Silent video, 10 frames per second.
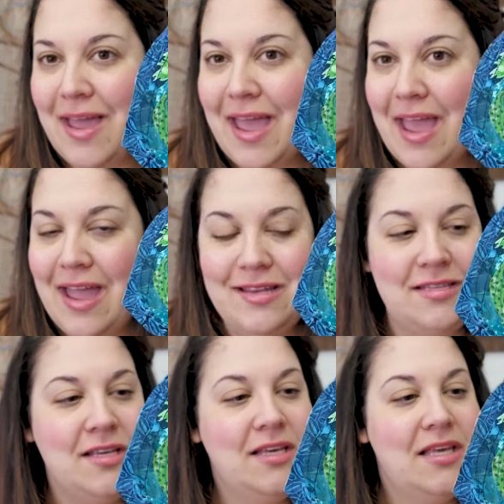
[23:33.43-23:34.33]
and
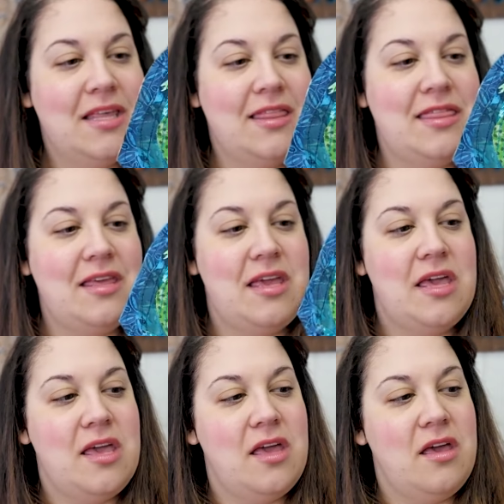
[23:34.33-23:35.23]

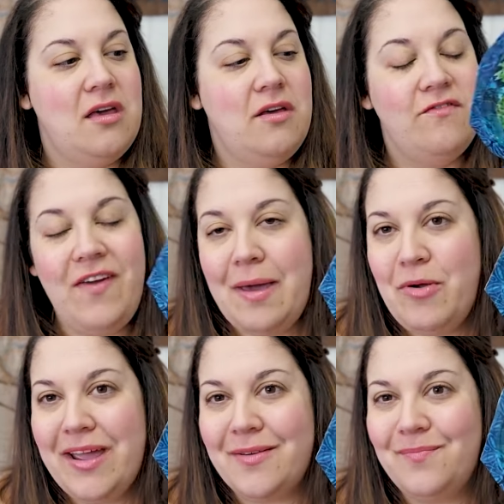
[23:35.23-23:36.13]
the fabric.